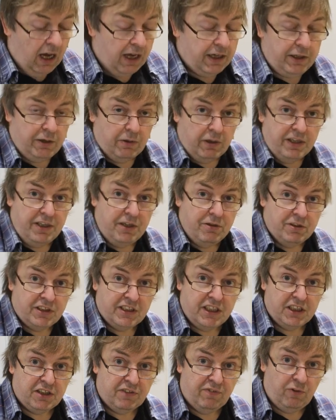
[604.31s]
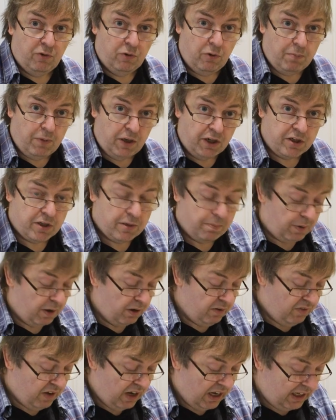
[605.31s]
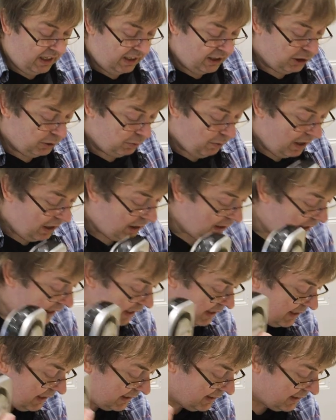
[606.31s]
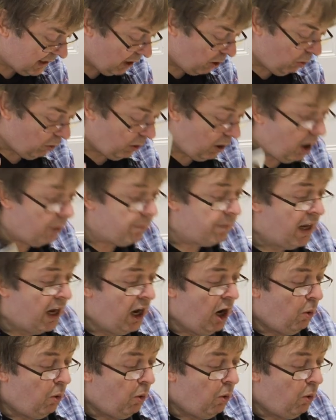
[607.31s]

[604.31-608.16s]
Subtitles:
You can use this for monitor profiling as well. It does the whole lot.